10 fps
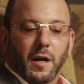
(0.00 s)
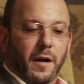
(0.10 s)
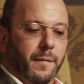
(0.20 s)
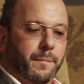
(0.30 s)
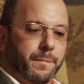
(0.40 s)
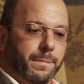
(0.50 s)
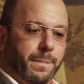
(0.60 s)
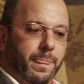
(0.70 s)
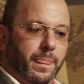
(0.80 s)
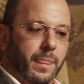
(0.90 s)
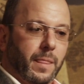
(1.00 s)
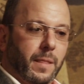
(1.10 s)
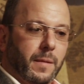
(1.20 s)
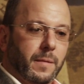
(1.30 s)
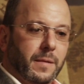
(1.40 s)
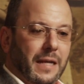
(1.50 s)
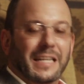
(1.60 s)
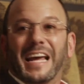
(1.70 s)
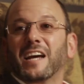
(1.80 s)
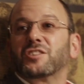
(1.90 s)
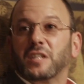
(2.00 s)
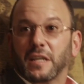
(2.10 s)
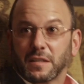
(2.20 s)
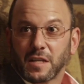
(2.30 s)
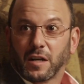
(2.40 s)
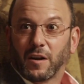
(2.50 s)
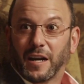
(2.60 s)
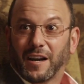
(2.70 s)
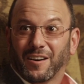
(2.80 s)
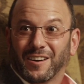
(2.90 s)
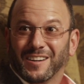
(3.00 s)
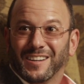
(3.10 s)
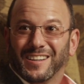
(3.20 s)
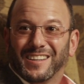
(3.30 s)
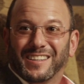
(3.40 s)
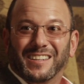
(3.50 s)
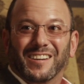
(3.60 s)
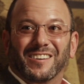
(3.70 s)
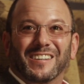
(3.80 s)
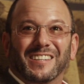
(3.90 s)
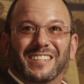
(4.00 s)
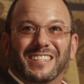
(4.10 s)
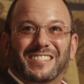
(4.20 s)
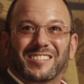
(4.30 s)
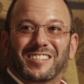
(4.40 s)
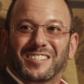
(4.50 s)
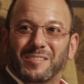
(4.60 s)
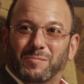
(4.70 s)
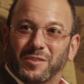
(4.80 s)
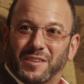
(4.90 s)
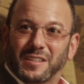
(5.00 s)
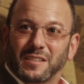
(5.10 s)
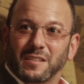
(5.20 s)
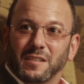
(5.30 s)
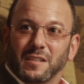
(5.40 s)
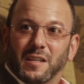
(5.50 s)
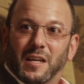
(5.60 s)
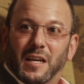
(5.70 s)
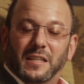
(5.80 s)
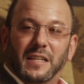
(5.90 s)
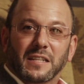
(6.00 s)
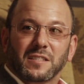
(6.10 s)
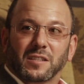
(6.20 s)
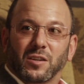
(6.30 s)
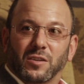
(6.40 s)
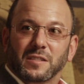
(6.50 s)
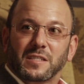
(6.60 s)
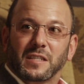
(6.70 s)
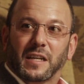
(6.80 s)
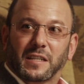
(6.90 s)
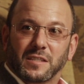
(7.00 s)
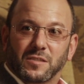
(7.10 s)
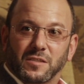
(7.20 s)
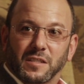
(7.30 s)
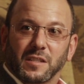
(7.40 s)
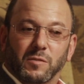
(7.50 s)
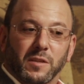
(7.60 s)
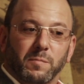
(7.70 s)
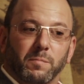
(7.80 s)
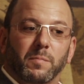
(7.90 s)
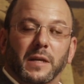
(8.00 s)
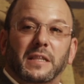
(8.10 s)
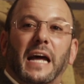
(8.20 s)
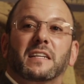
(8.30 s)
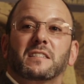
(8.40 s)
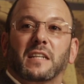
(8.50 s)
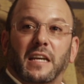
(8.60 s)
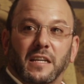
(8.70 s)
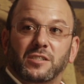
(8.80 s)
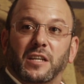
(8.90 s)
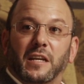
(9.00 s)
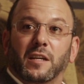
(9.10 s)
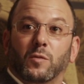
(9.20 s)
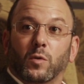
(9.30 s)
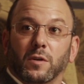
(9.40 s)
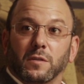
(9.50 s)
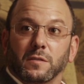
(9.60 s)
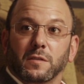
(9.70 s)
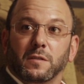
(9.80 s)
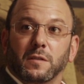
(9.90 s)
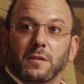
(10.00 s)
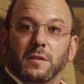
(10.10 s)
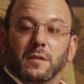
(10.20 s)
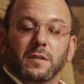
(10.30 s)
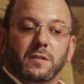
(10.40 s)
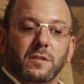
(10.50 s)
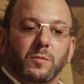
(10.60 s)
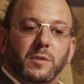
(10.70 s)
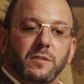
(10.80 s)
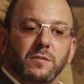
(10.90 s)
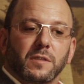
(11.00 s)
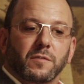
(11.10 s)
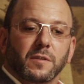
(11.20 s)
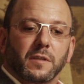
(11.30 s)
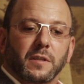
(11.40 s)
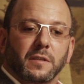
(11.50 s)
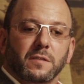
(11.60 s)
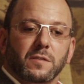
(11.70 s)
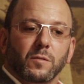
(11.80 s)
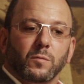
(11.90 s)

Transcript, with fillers: Um, getting hashtags on our air. Yeah. You know, it's such a simple thing. That's the currency that kids are dealing with, but that is an age gated world. Mm -hmm. So we do different things.